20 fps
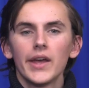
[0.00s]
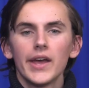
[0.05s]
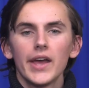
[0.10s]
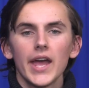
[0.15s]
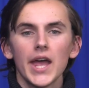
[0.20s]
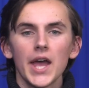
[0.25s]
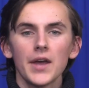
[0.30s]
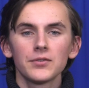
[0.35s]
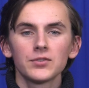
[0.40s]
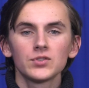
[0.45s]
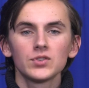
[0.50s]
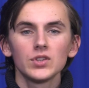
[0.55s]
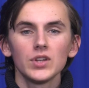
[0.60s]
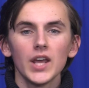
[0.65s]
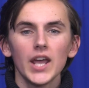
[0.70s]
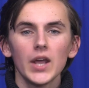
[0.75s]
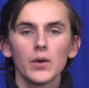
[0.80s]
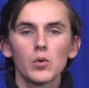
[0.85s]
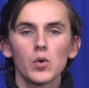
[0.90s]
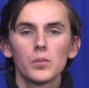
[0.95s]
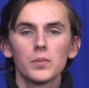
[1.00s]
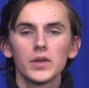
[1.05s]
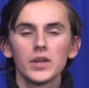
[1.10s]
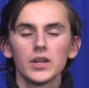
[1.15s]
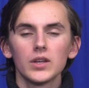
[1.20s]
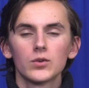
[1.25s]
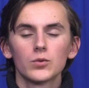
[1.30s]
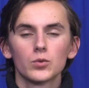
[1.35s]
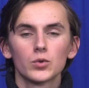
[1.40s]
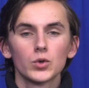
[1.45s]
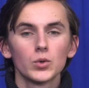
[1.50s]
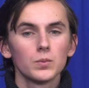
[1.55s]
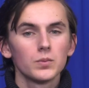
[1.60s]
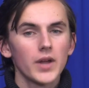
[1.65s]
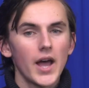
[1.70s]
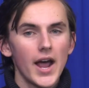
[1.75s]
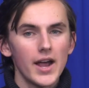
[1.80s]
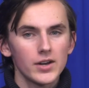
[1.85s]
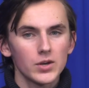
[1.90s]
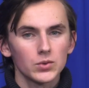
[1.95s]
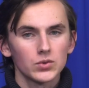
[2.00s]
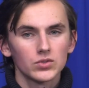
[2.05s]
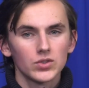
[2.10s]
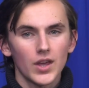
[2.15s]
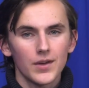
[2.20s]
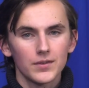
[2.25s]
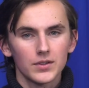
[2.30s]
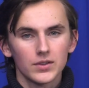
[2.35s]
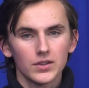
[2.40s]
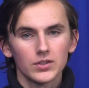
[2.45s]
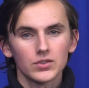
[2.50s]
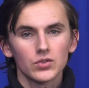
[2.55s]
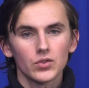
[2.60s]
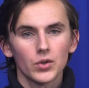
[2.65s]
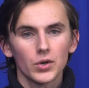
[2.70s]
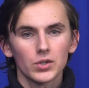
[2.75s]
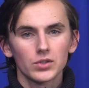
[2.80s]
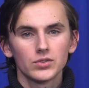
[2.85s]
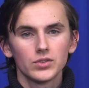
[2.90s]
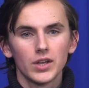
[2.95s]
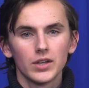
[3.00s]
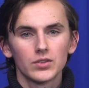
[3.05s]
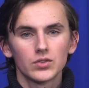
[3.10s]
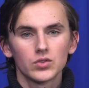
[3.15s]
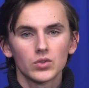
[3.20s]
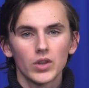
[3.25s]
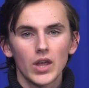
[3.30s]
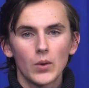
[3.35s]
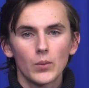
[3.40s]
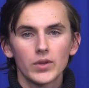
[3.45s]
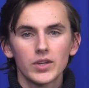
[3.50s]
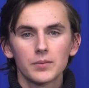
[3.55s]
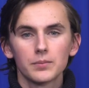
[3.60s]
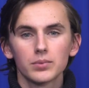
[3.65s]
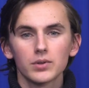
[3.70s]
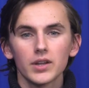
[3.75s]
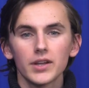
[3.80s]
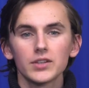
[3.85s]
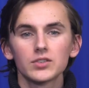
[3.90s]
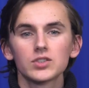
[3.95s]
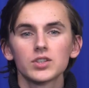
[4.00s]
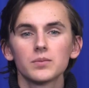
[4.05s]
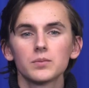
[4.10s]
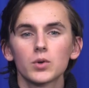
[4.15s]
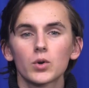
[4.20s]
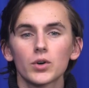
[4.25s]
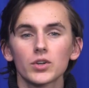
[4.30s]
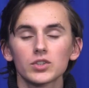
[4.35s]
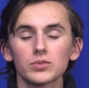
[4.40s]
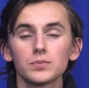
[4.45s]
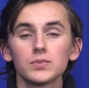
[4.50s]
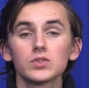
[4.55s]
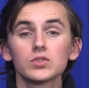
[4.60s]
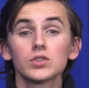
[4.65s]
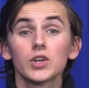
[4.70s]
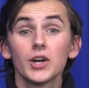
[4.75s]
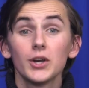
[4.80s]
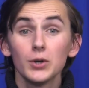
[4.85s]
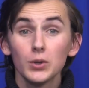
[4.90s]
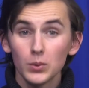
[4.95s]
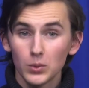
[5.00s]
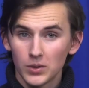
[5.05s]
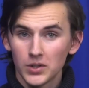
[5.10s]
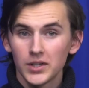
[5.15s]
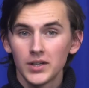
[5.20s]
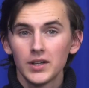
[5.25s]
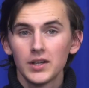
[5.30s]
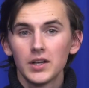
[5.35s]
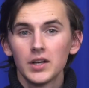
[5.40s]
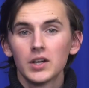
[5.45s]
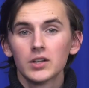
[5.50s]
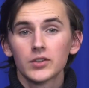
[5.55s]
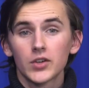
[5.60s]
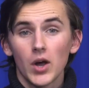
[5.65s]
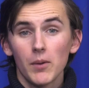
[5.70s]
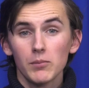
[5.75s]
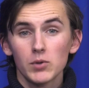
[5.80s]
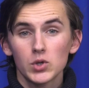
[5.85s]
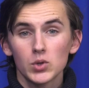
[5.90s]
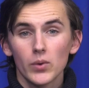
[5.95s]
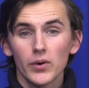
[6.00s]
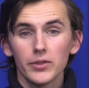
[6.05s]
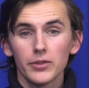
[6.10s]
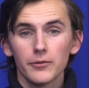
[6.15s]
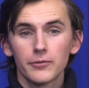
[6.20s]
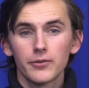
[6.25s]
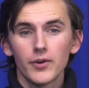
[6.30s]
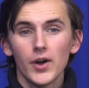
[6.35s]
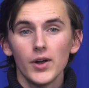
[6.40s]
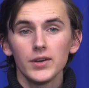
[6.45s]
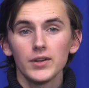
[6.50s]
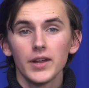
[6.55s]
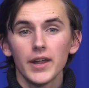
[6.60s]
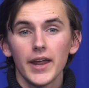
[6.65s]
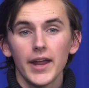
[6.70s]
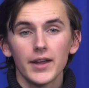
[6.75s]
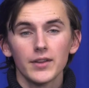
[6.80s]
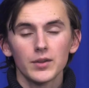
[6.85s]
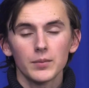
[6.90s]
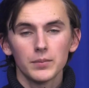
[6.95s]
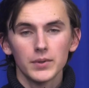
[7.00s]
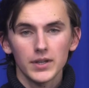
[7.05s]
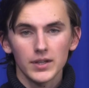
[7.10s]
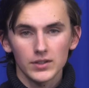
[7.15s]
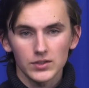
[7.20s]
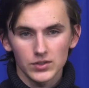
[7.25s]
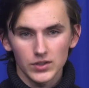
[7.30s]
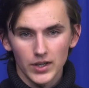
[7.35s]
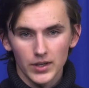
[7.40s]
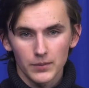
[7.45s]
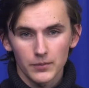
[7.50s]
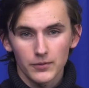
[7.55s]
FCA will be in room 907 this Thursday so that we can play some Christmas Kahoot. Come join the fun and the pizza.